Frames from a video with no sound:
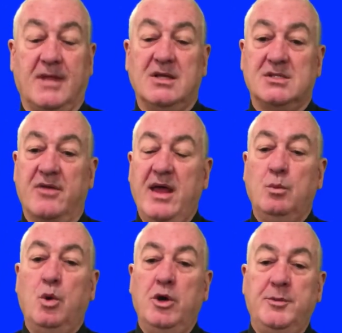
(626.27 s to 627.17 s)
So that
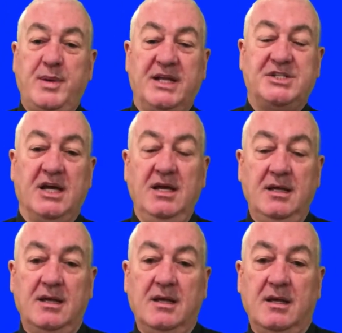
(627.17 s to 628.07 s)
word picture
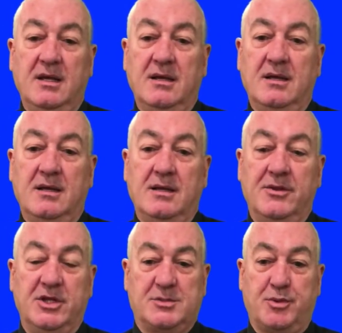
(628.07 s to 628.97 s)

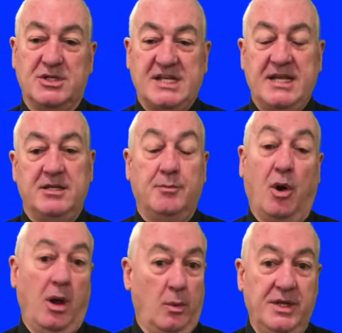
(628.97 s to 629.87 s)
that's presented
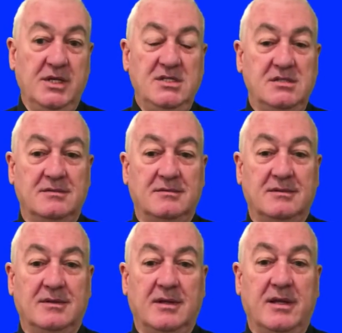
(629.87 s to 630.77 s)
by a witness
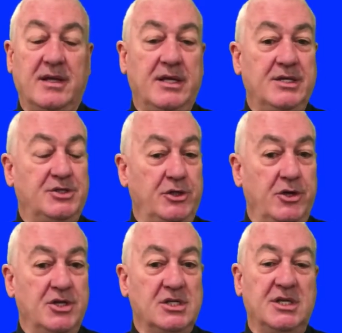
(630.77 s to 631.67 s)
is
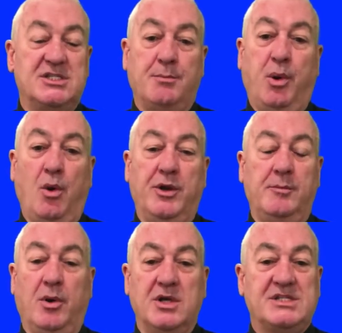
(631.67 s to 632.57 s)
usually
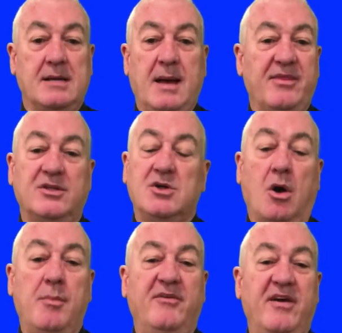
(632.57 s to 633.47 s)
supported by some other
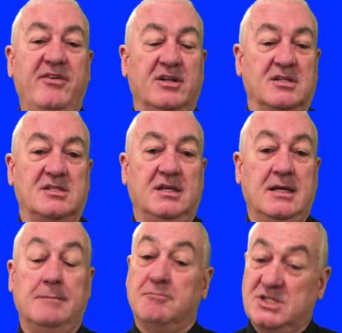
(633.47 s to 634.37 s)
type of evidence,
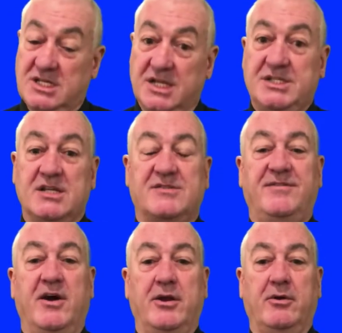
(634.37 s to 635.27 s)
such as
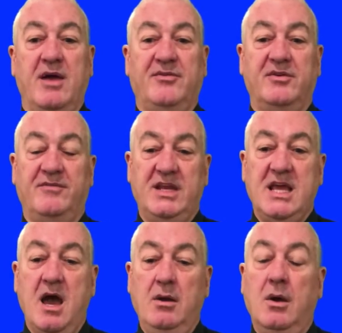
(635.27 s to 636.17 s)
photographs and
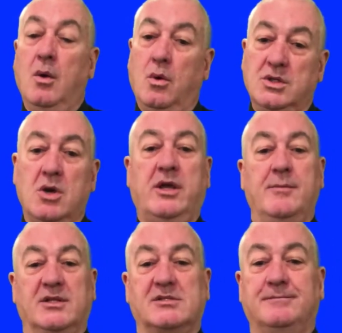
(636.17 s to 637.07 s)
video or
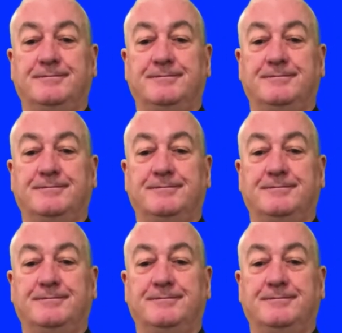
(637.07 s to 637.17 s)
documents.